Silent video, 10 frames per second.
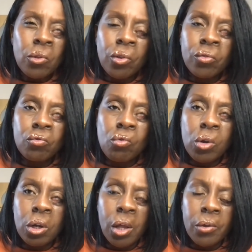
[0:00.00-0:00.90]
just draw
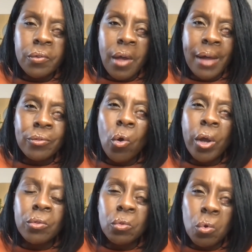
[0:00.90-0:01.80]
closer and not
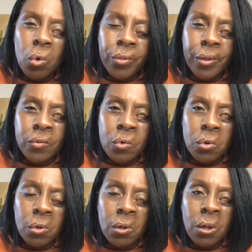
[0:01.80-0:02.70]
ignore this
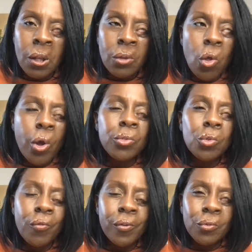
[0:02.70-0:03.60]
call. Not
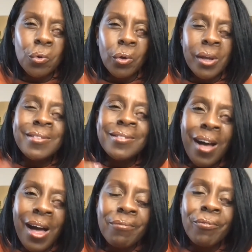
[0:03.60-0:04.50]
ignore this call. It's
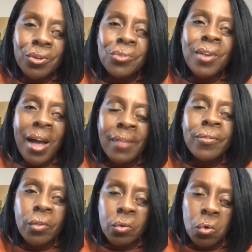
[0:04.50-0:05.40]
time for you to
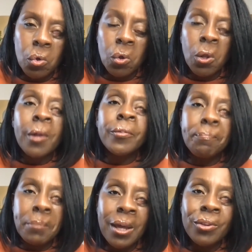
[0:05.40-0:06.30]
answer the call to
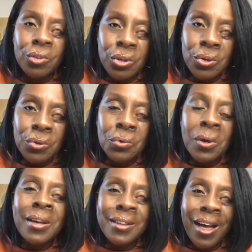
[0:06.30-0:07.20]
be a new
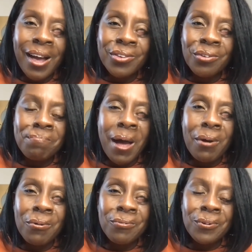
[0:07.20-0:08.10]
kind of
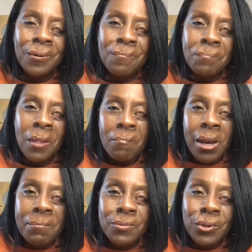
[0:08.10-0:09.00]
powerful. My
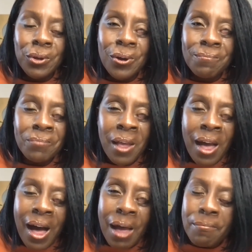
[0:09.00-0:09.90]
name's Dion.
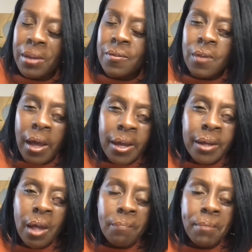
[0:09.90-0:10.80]
I'm
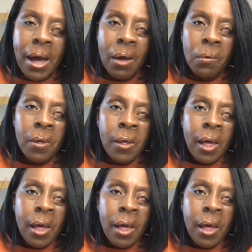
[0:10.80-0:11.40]
excited about